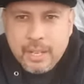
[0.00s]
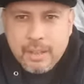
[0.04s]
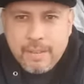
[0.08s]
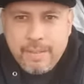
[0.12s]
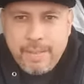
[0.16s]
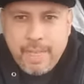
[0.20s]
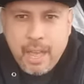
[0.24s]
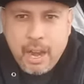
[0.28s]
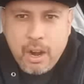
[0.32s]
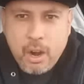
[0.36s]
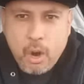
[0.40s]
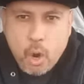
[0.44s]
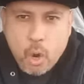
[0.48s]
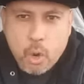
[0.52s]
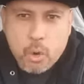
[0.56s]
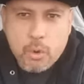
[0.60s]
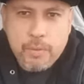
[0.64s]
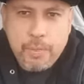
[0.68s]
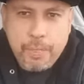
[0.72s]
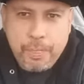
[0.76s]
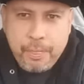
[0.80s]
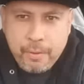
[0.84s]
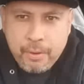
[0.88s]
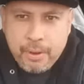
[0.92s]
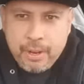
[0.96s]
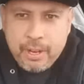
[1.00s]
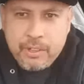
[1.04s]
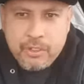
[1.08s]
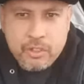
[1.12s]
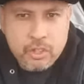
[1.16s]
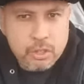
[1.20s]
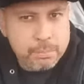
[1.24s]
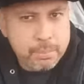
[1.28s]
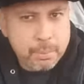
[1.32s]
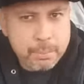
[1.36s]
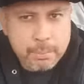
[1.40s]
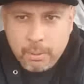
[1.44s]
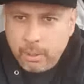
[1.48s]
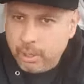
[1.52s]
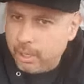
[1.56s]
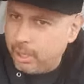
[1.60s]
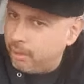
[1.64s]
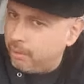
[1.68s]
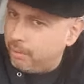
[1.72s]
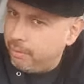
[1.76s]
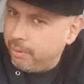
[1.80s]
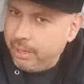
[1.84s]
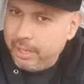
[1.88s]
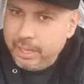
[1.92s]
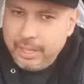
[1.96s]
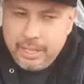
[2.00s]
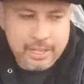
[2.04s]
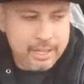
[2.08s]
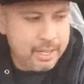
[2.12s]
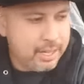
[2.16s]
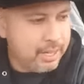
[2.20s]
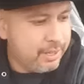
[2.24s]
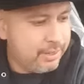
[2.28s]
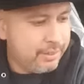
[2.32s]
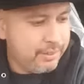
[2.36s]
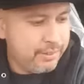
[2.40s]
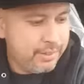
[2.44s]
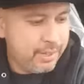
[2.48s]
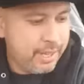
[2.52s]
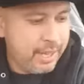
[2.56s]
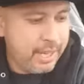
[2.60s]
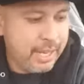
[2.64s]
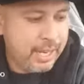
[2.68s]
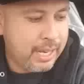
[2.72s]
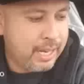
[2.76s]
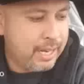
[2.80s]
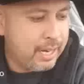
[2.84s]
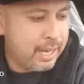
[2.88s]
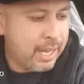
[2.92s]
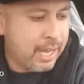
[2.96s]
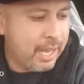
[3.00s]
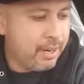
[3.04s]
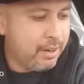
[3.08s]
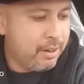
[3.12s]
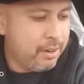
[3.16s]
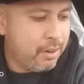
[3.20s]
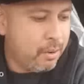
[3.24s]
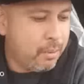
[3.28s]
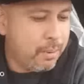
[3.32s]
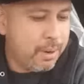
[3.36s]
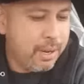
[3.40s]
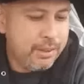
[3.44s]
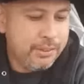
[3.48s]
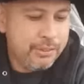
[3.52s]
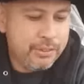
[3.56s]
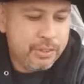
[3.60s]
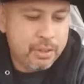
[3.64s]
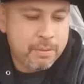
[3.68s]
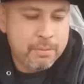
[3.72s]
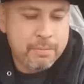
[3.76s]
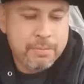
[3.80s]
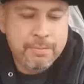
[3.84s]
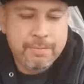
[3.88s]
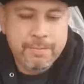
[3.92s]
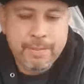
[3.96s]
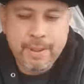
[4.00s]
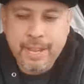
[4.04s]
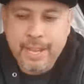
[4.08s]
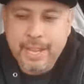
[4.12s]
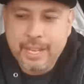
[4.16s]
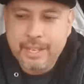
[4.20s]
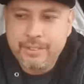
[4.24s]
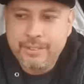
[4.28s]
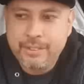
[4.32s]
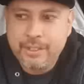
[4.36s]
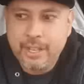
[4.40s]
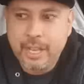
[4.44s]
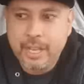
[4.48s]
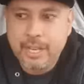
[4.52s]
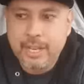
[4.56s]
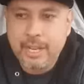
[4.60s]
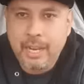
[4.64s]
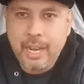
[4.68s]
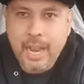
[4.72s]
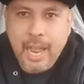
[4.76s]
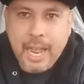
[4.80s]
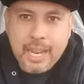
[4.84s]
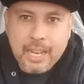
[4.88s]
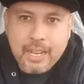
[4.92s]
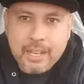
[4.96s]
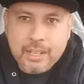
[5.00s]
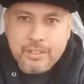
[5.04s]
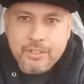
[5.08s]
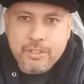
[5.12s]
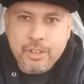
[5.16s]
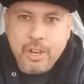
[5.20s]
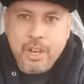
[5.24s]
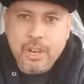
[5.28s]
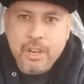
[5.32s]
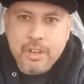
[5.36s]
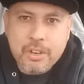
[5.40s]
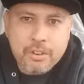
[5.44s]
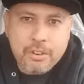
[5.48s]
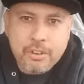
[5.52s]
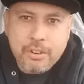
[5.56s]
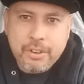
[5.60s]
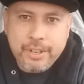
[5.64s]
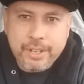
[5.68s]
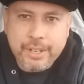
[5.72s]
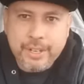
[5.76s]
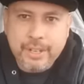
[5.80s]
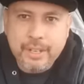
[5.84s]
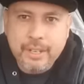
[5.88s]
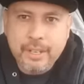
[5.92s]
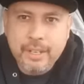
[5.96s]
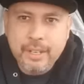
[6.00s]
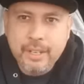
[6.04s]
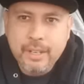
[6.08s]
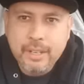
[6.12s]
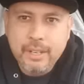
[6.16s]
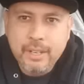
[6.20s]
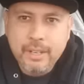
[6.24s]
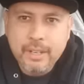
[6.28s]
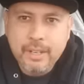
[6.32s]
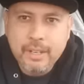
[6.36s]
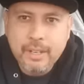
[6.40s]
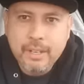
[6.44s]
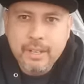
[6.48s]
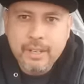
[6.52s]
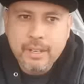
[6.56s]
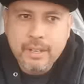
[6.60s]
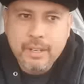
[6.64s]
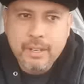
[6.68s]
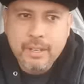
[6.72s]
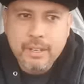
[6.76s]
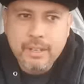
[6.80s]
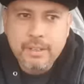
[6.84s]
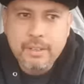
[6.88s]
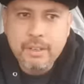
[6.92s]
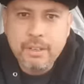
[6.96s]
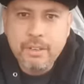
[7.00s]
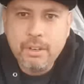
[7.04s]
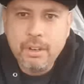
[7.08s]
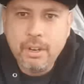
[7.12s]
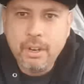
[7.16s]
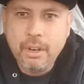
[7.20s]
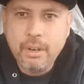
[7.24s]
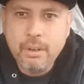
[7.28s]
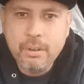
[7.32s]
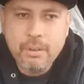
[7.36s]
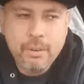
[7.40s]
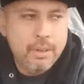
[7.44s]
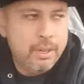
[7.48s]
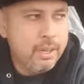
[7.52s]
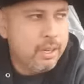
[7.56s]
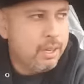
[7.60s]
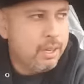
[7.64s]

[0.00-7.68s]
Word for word: that 03 Super Bowl. It really does. And I don't know why some fans can like Jon Gruden. You know,